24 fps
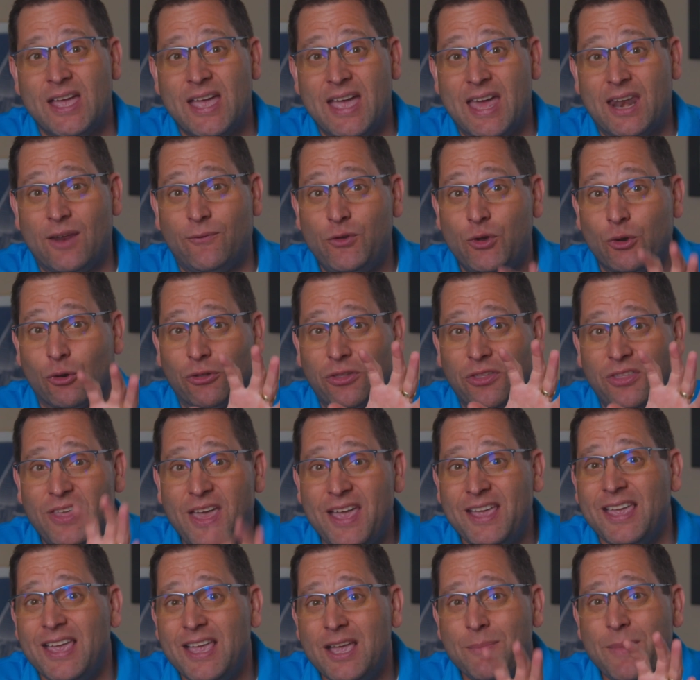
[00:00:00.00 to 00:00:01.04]
And if you're
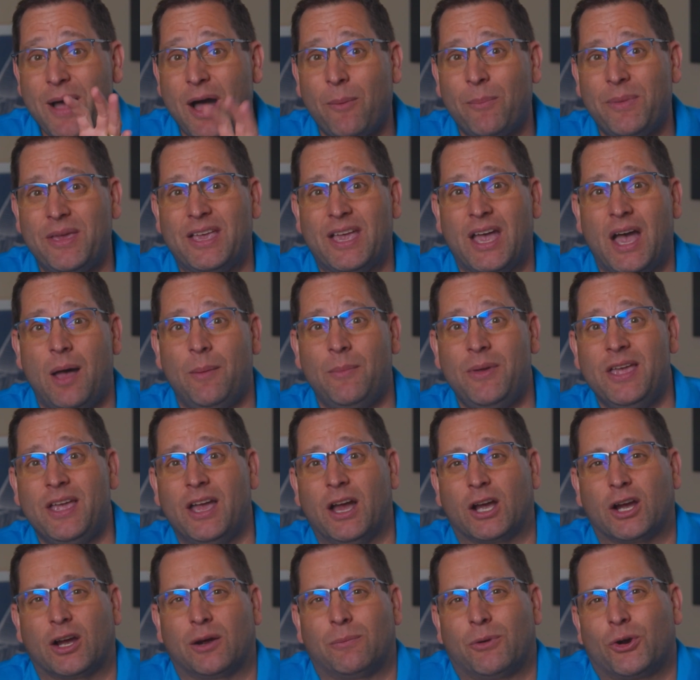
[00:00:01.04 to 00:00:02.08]
thinking about becoming
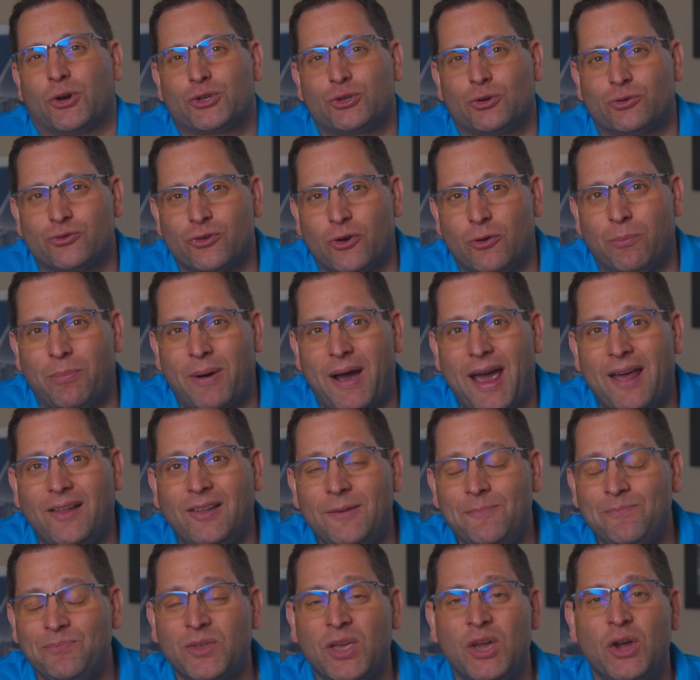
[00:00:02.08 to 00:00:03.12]
a commercial drone
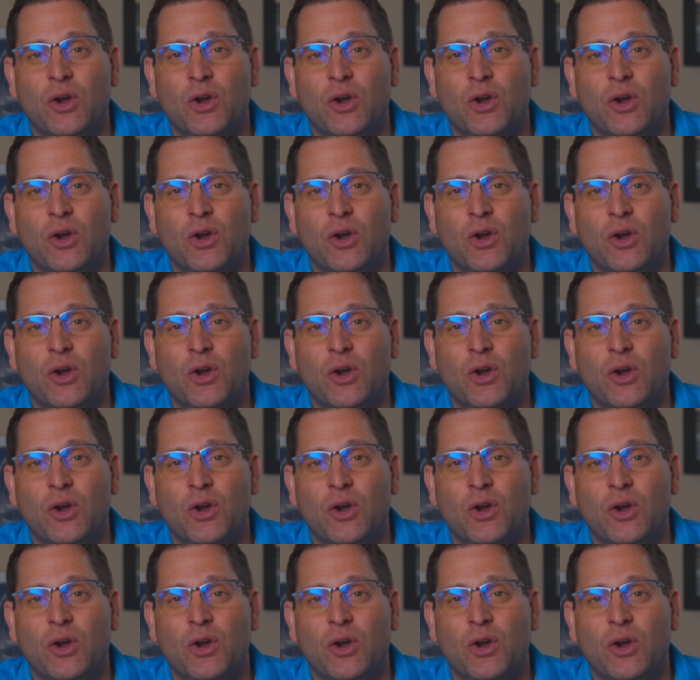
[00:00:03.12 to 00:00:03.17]
pilot,